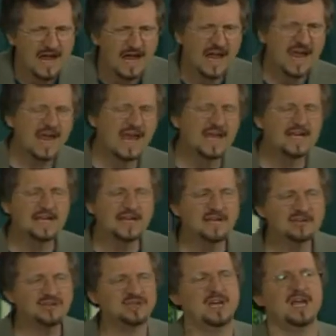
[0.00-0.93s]
Any
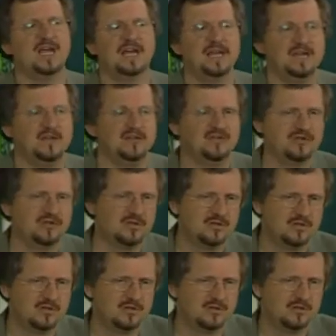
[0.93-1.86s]
change
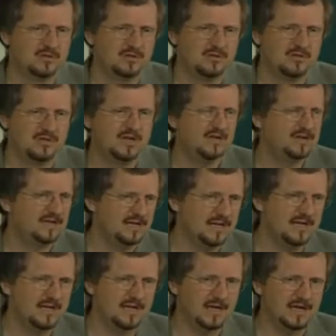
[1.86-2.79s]
in
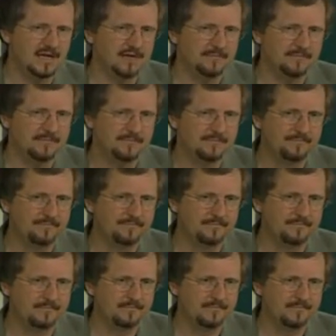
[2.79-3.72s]
DNA,
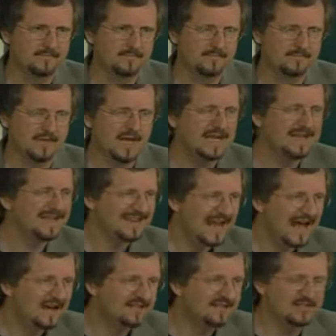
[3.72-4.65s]
any
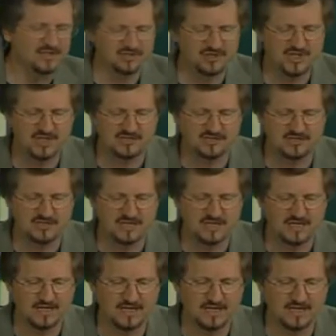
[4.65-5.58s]
lasting change in
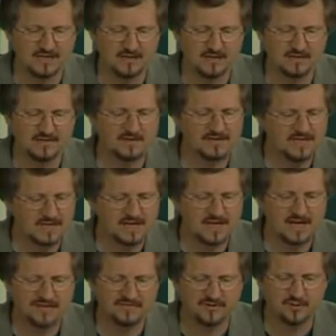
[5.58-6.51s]
DNA, the
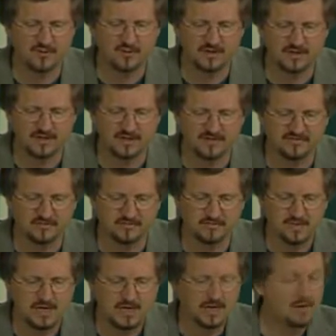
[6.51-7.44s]
DNA of an organism,
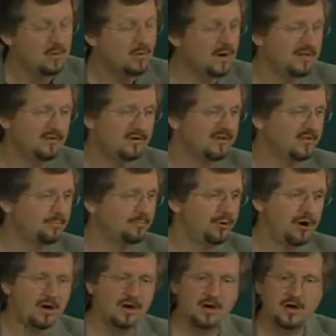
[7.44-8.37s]
whether it's
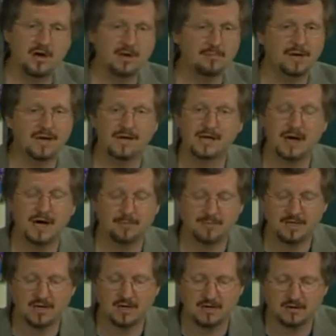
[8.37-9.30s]
brought on by
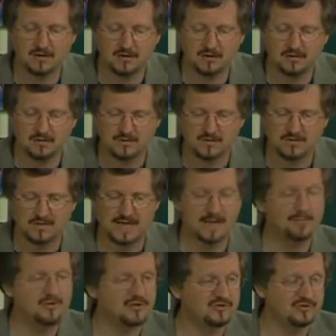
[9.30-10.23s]
copy error or
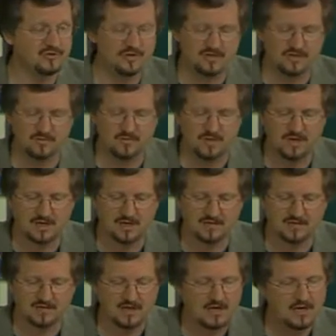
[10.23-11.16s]
damage or
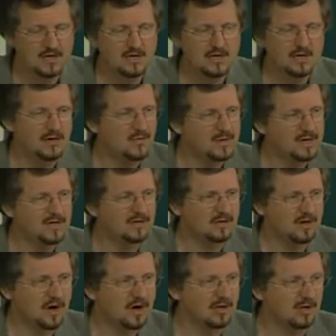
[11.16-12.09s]
otherwise, we can
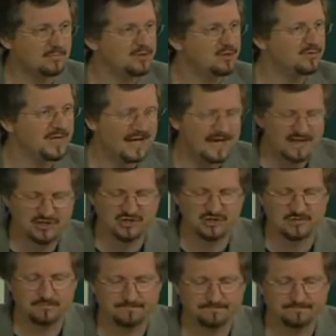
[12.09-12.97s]
call a mutation.